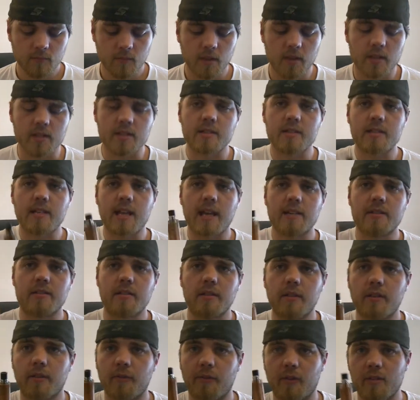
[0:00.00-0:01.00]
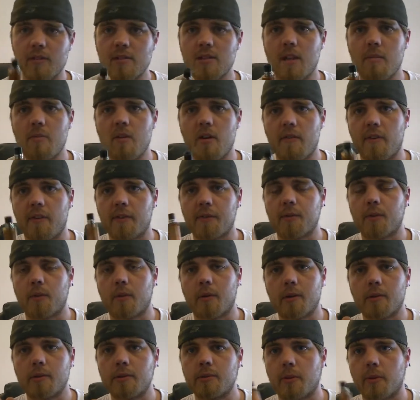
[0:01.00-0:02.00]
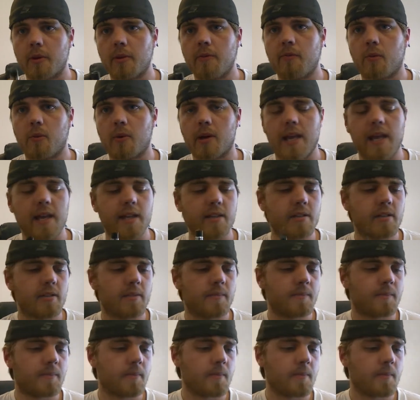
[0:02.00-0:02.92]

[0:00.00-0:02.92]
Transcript: This is actually the first time I've ever worked with 24 gauge.